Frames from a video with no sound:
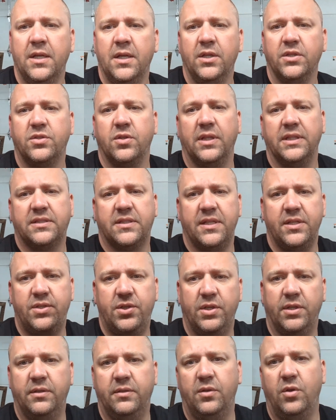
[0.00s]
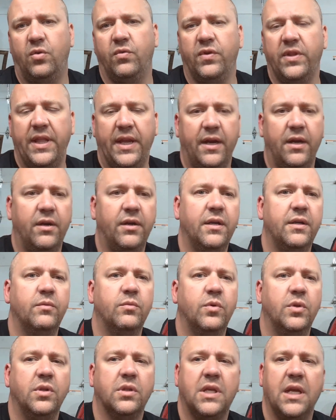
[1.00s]
So let's get you over there
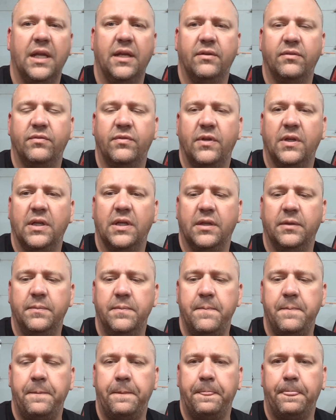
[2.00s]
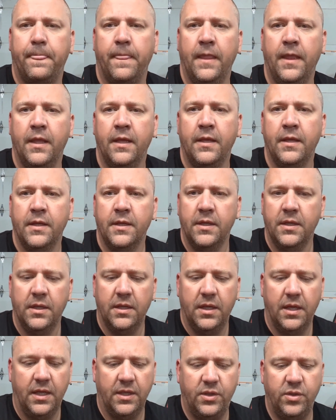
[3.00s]
and we'll kind of
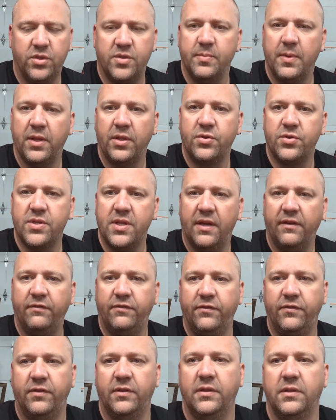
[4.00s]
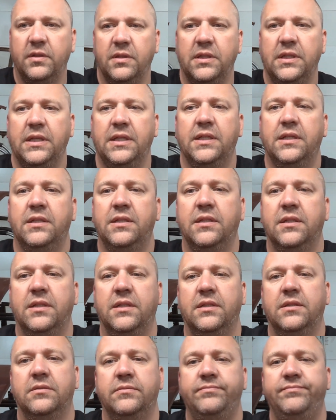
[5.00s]
do some other stuff and
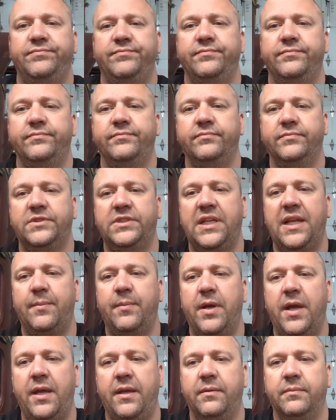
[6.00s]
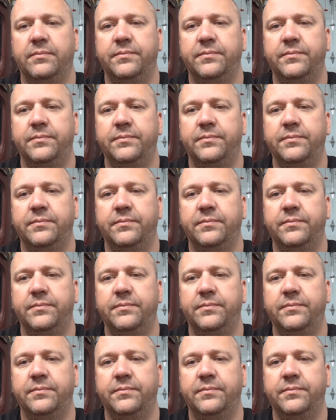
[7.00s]
stand by.